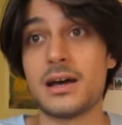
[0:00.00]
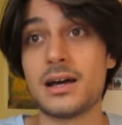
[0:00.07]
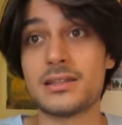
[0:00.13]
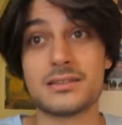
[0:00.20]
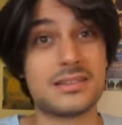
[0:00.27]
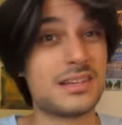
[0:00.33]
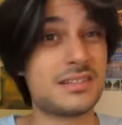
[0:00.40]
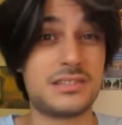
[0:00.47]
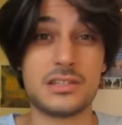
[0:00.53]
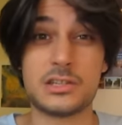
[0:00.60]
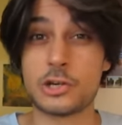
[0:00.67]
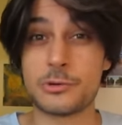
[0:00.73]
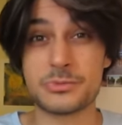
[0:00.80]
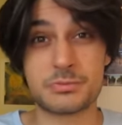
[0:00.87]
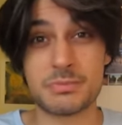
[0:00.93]
unless he
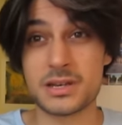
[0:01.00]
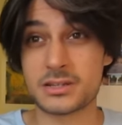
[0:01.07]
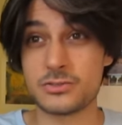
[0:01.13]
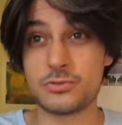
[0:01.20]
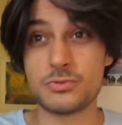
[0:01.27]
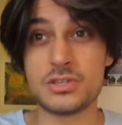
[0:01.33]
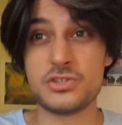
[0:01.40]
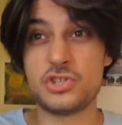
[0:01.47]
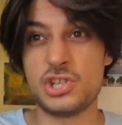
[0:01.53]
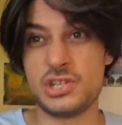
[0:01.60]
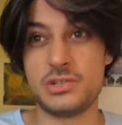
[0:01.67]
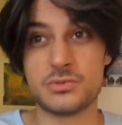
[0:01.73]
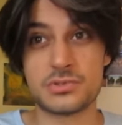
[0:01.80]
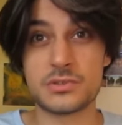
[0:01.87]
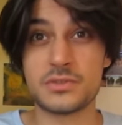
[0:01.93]
comes back to the
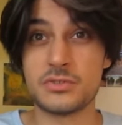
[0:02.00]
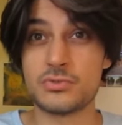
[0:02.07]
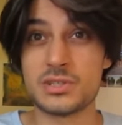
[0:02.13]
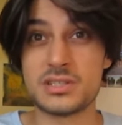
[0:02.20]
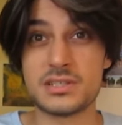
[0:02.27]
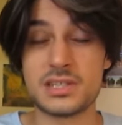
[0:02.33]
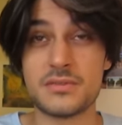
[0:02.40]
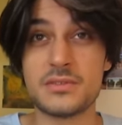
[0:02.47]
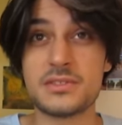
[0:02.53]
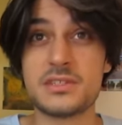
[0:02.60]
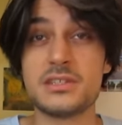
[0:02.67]
genius of the 27th